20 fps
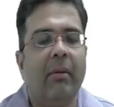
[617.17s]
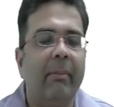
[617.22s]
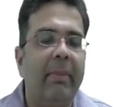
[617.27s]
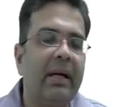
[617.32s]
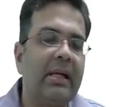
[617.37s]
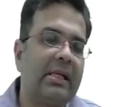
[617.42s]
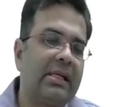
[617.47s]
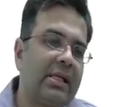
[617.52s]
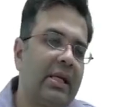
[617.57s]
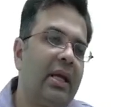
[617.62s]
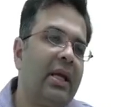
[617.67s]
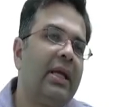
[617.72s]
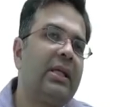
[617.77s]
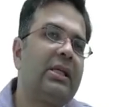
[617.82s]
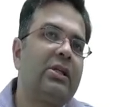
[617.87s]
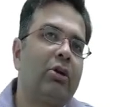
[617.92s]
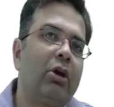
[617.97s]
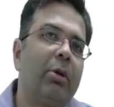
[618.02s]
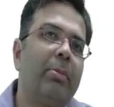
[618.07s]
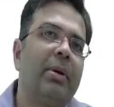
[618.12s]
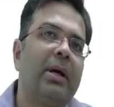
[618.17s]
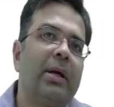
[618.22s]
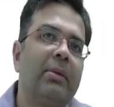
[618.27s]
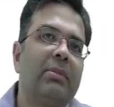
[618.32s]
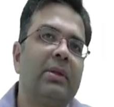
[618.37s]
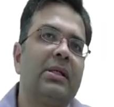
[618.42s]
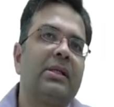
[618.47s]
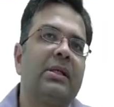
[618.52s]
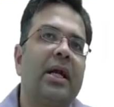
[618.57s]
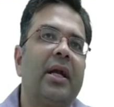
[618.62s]
But still, it's not become
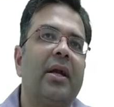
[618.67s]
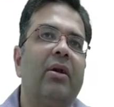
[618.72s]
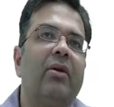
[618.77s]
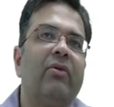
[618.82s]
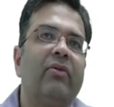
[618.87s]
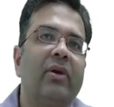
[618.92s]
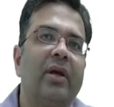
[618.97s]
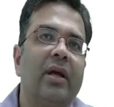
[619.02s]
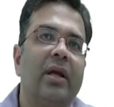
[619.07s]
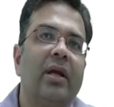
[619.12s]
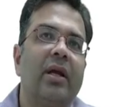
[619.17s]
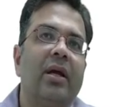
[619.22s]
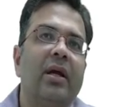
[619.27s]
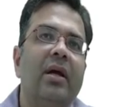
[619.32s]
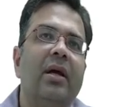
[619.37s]
the standard of care.